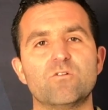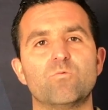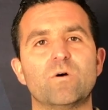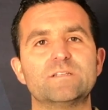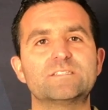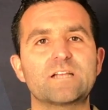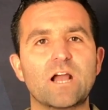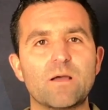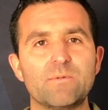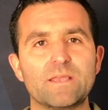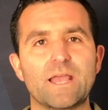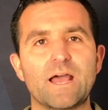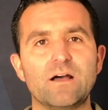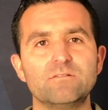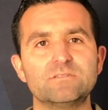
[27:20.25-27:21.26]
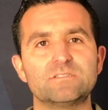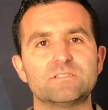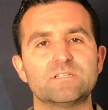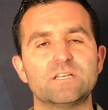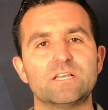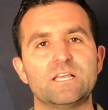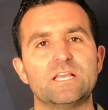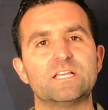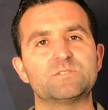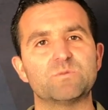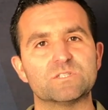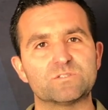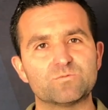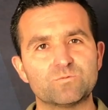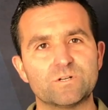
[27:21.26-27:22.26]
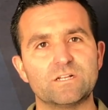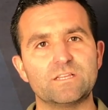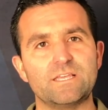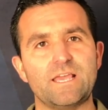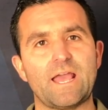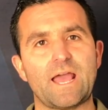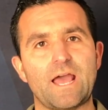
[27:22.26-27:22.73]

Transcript: What's coming out is what's really